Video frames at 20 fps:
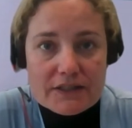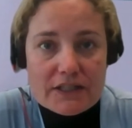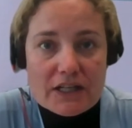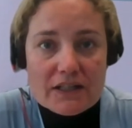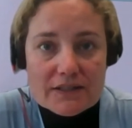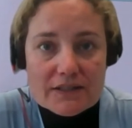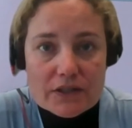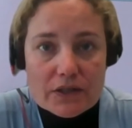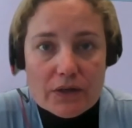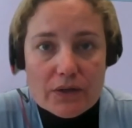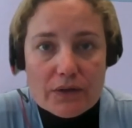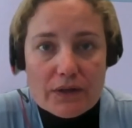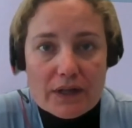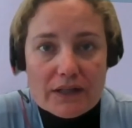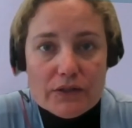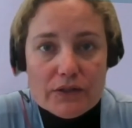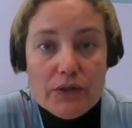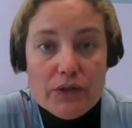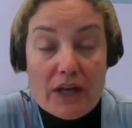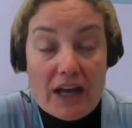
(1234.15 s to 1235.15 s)
tells you
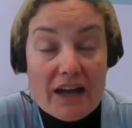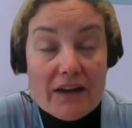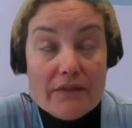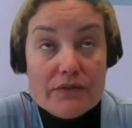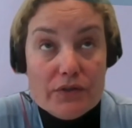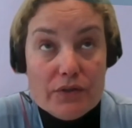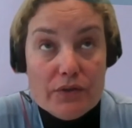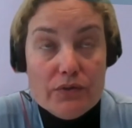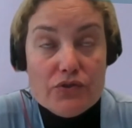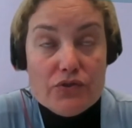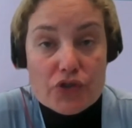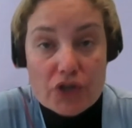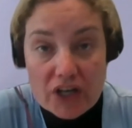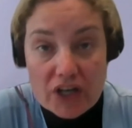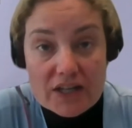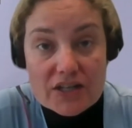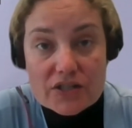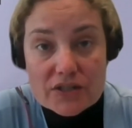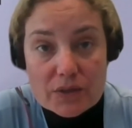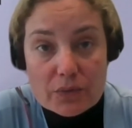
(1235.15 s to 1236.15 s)
that you have to
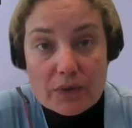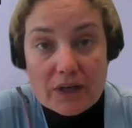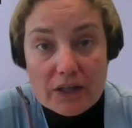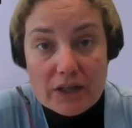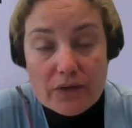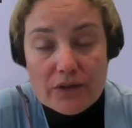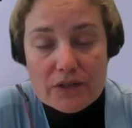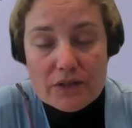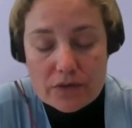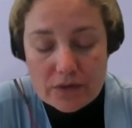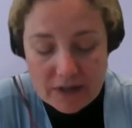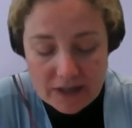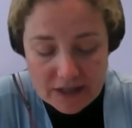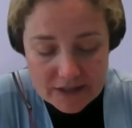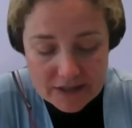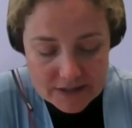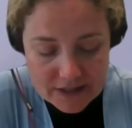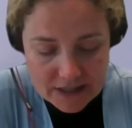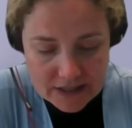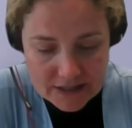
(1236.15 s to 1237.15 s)
change the way you do
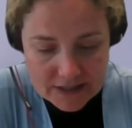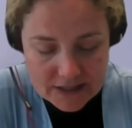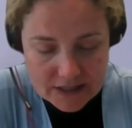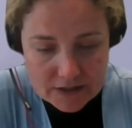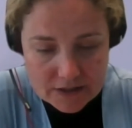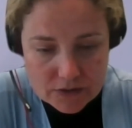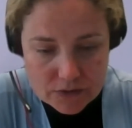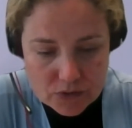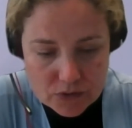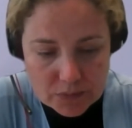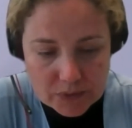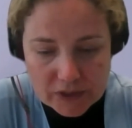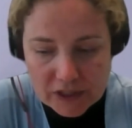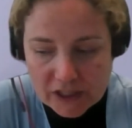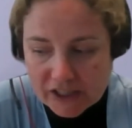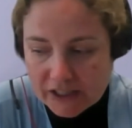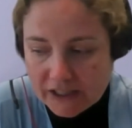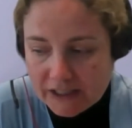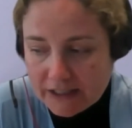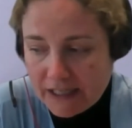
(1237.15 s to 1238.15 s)
things, it's super
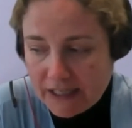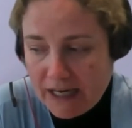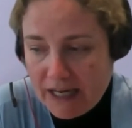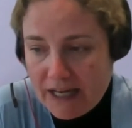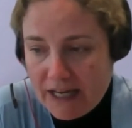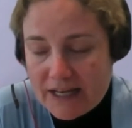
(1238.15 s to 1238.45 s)
hard.